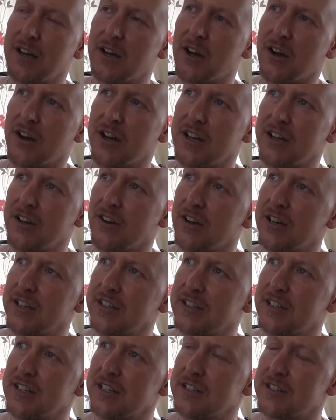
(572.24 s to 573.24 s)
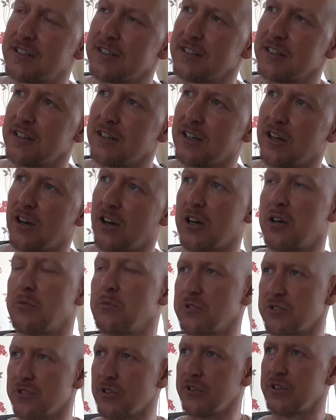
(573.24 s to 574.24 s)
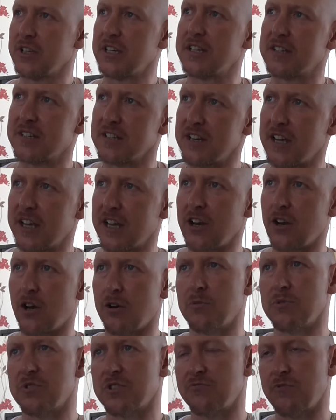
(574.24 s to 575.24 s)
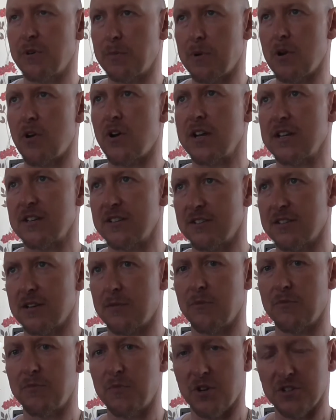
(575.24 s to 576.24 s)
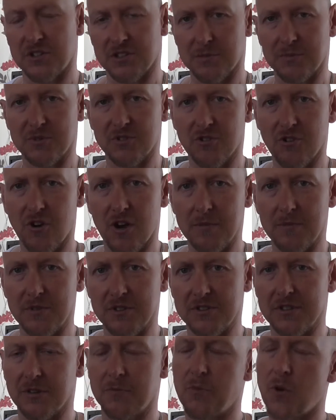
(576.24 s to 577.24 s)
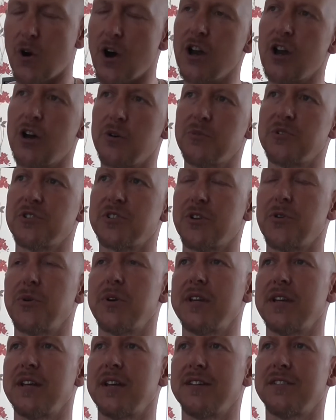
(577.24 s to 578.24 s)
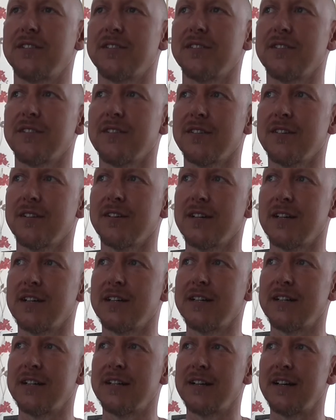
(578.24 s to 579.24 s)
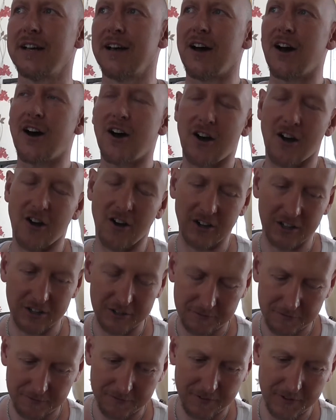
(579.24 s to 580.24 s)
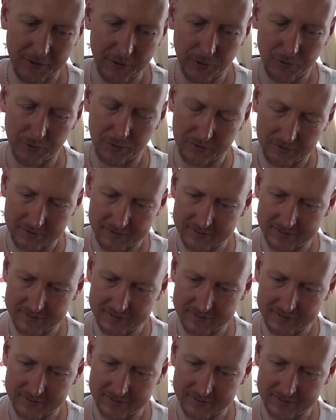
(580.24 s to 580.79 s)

was on the internet and I was replying to some of my subscribers, and while I was doing this, I could feel